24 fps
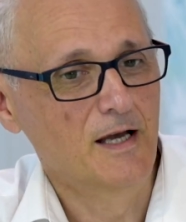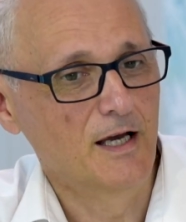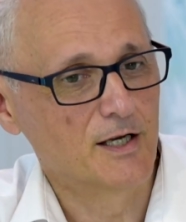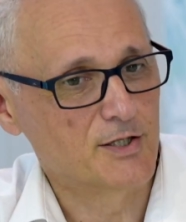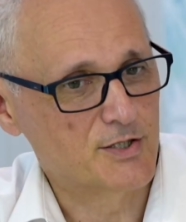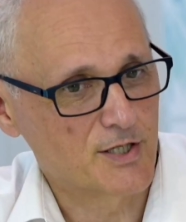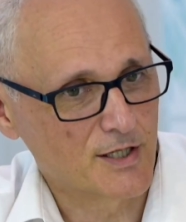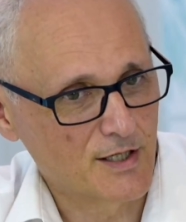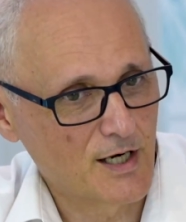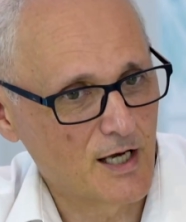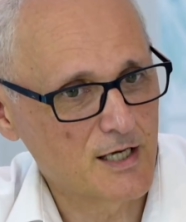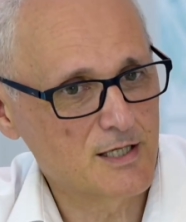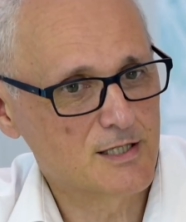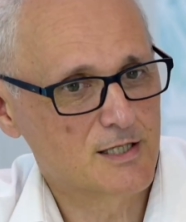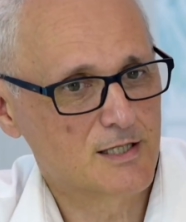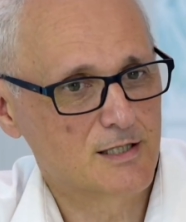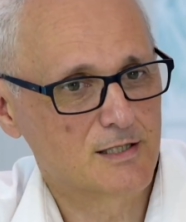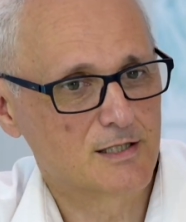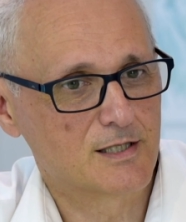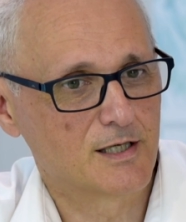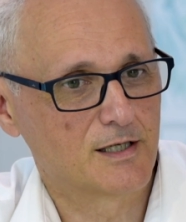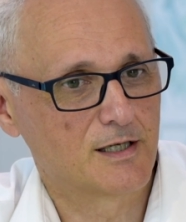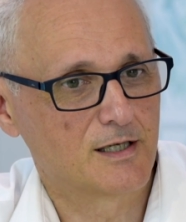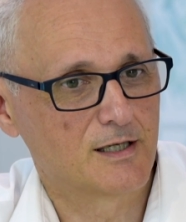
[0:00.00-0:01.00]
It's a
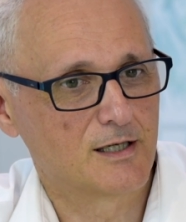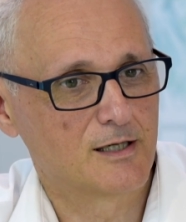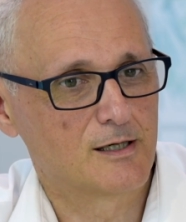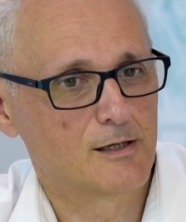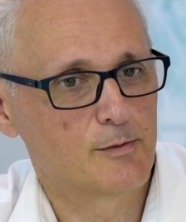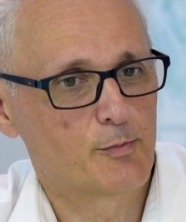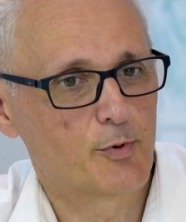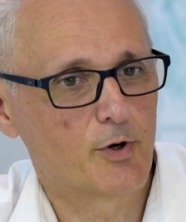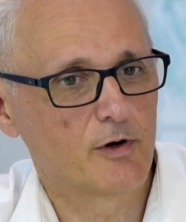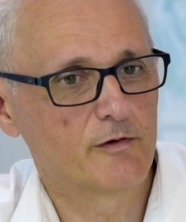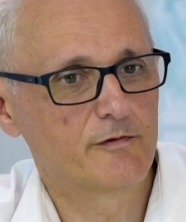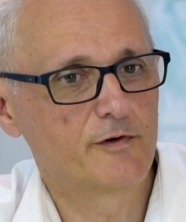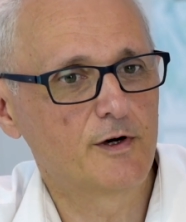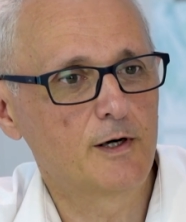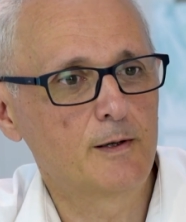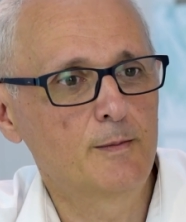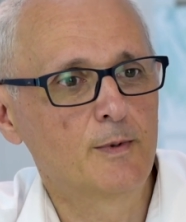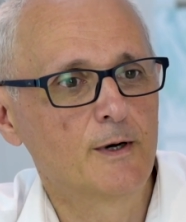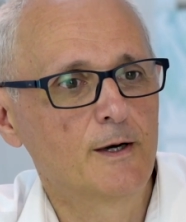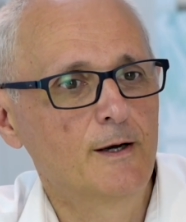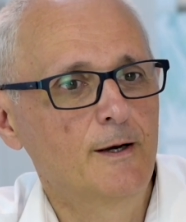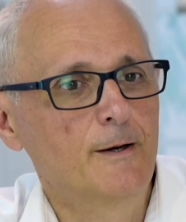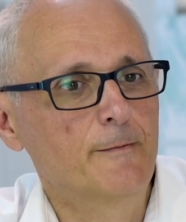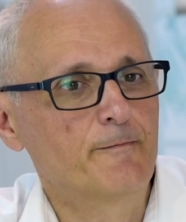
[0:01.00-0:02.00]
nice
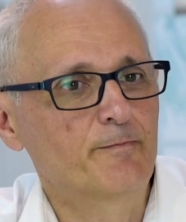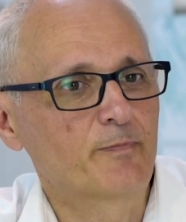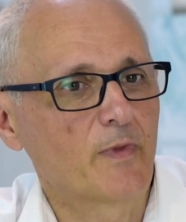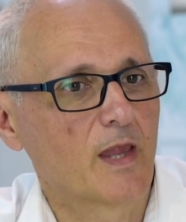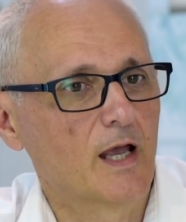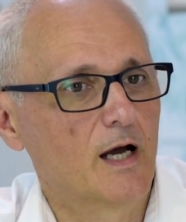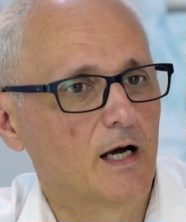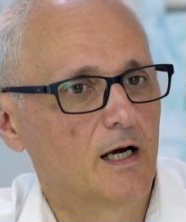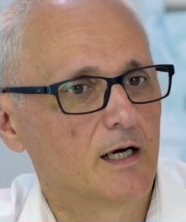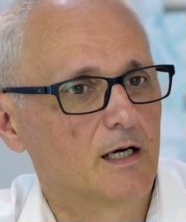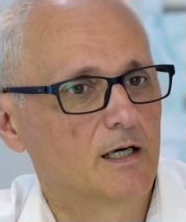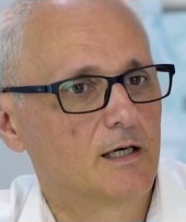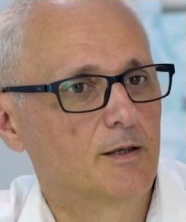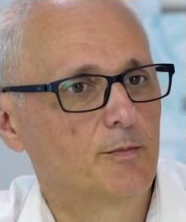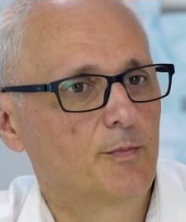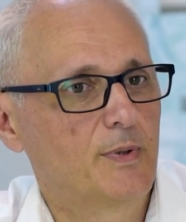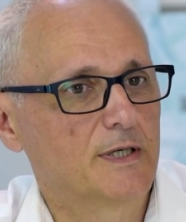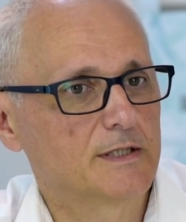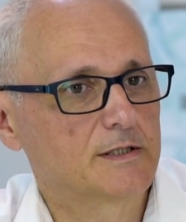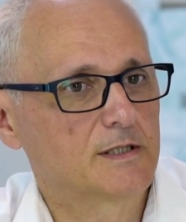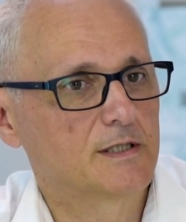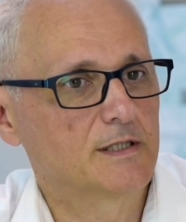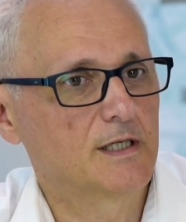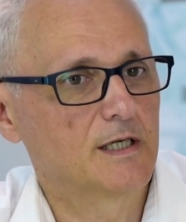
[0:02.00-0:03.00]
proverb,
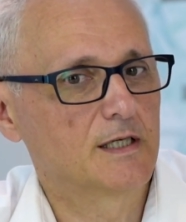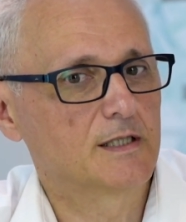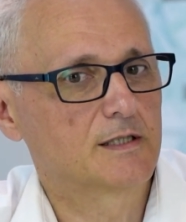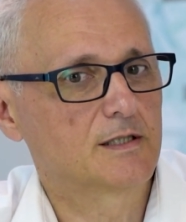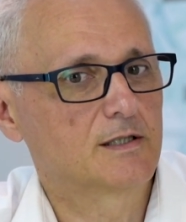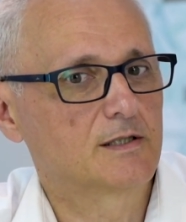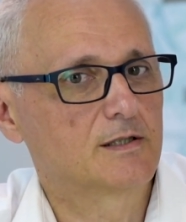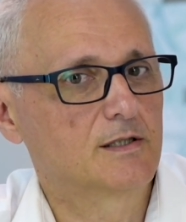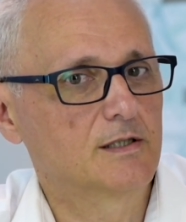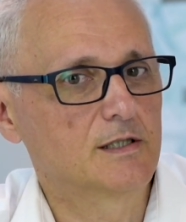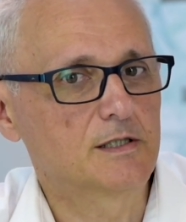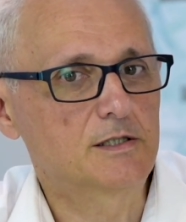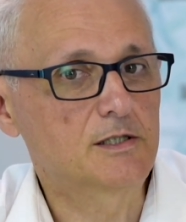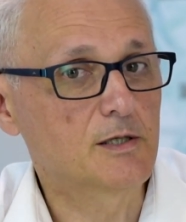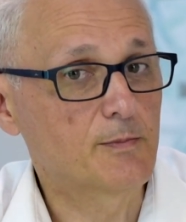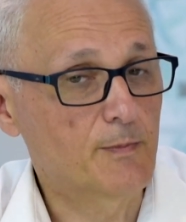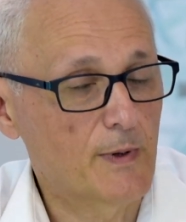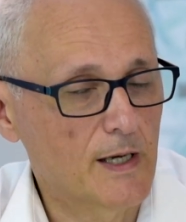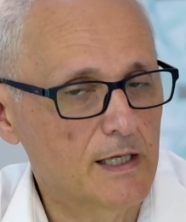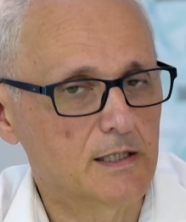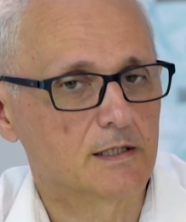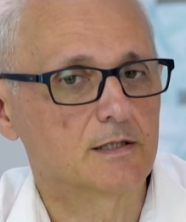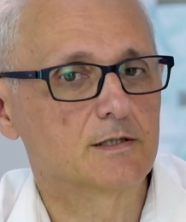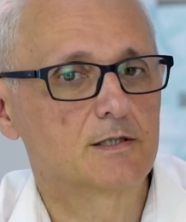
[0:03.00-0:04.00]
but it
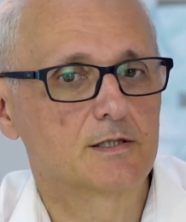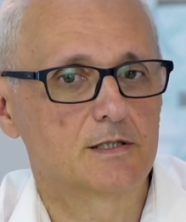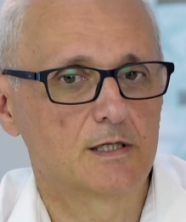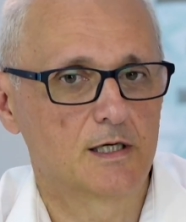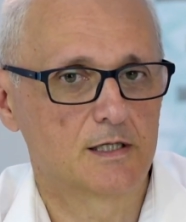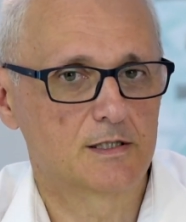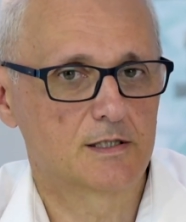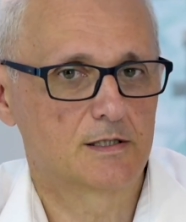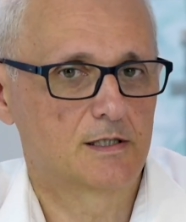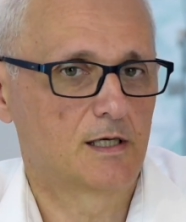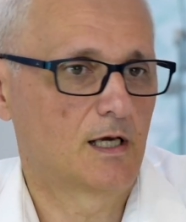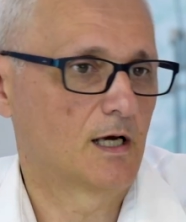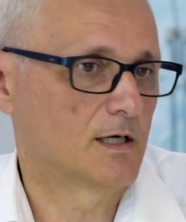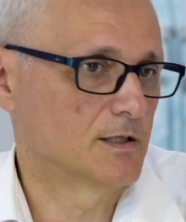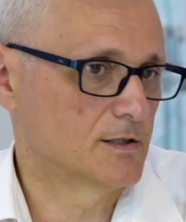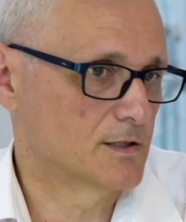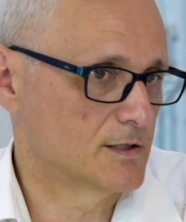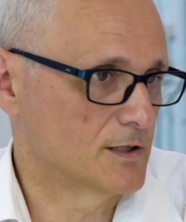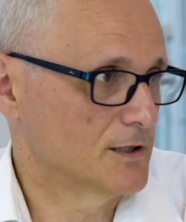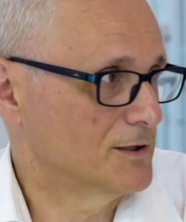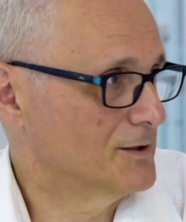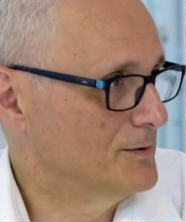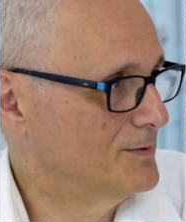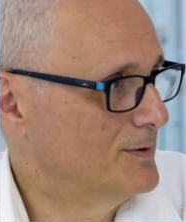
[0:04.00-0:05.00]
depends is the
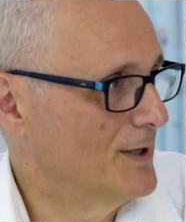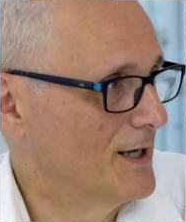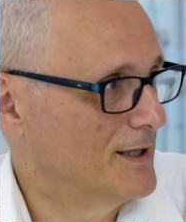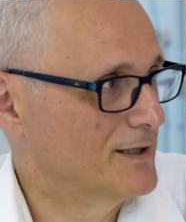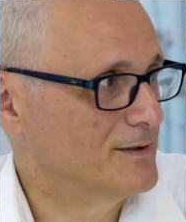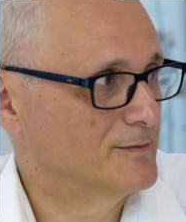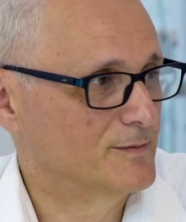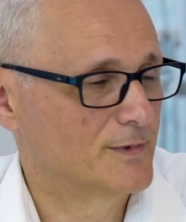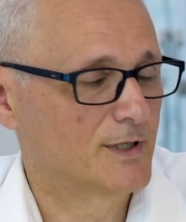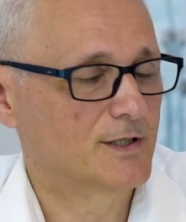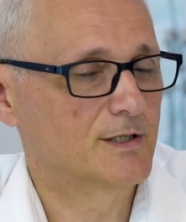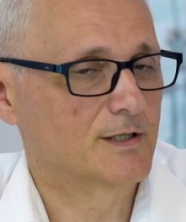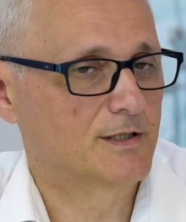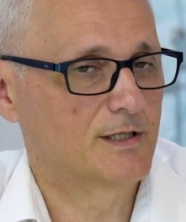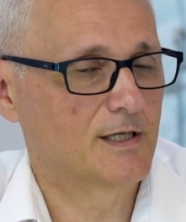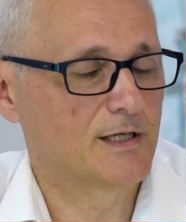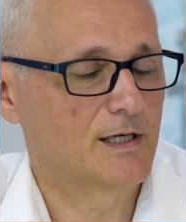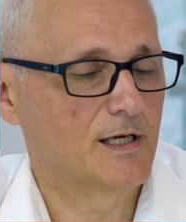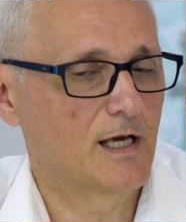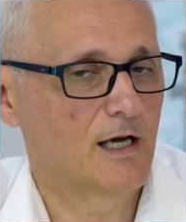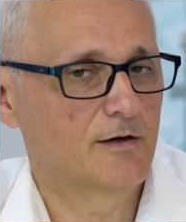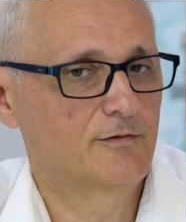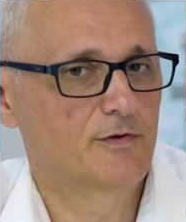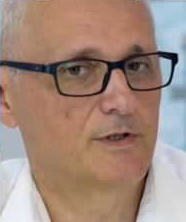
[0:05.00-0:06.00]
answer.
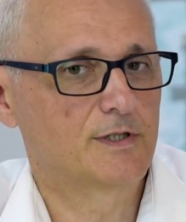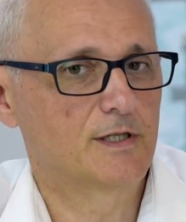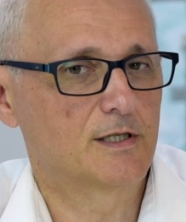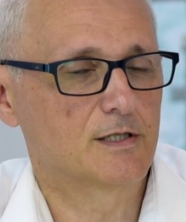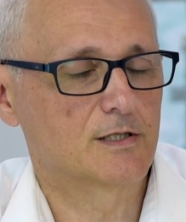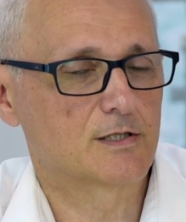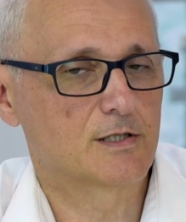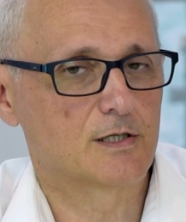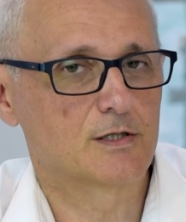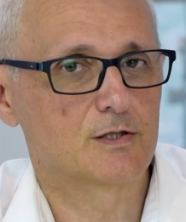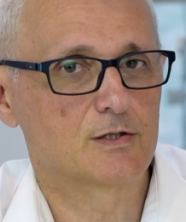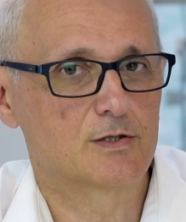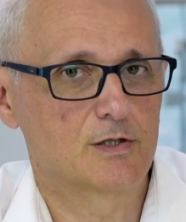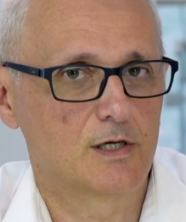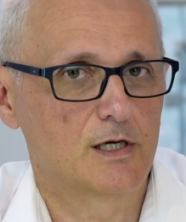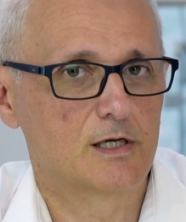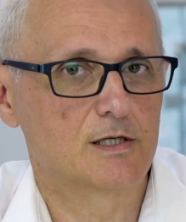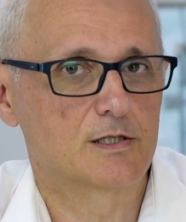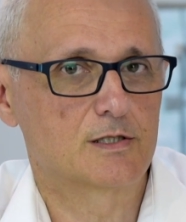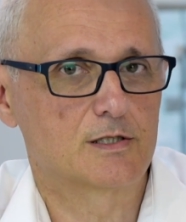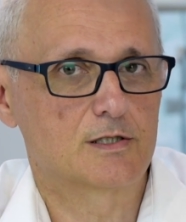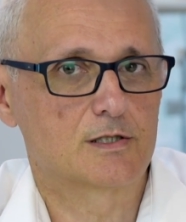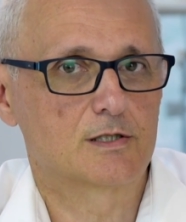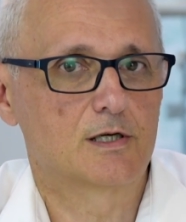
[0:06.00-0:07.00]
The evidence
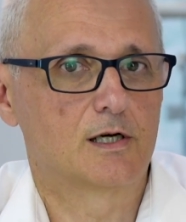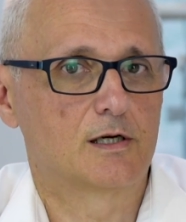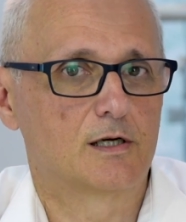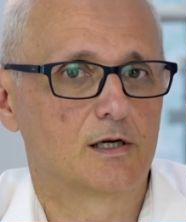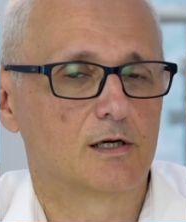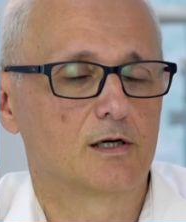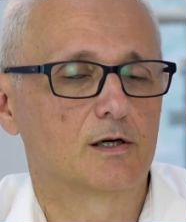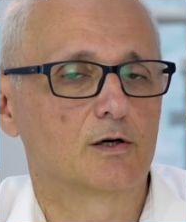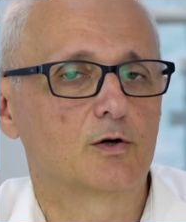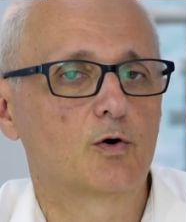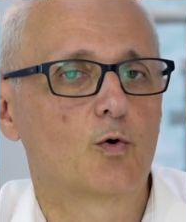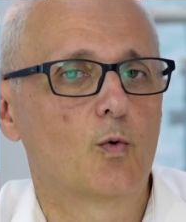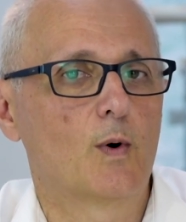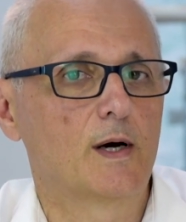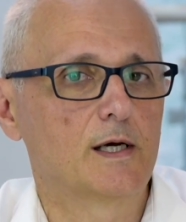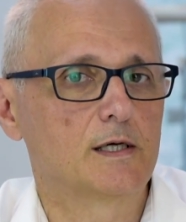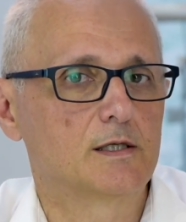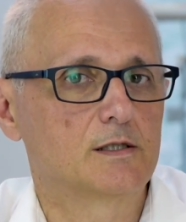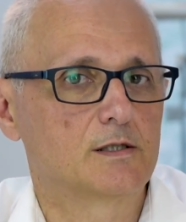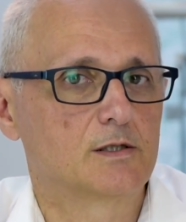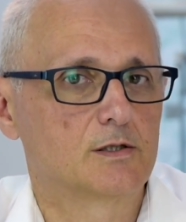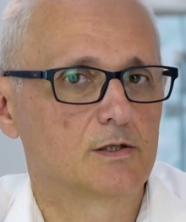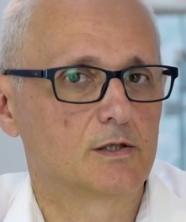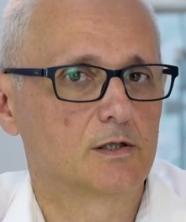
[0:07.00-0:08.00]
is
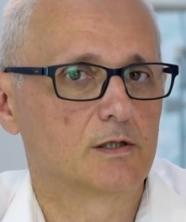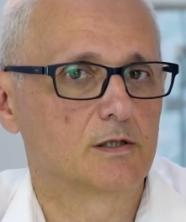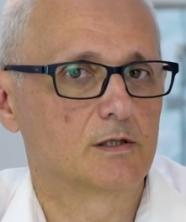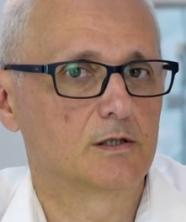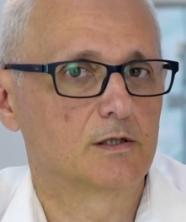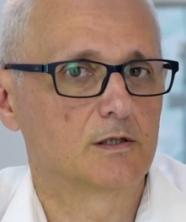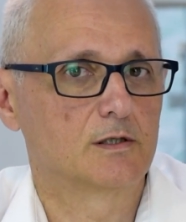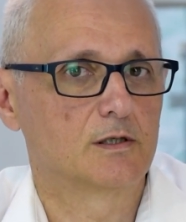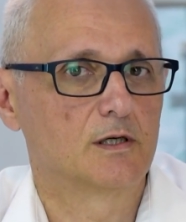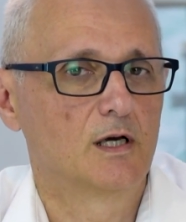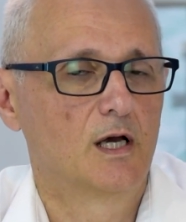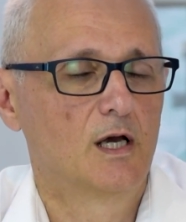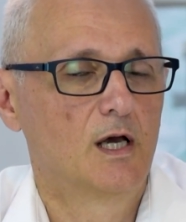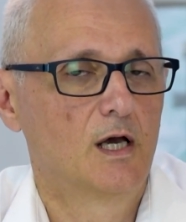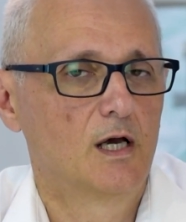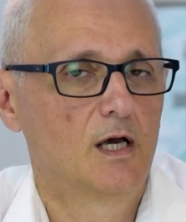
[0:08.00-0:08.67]
quite a...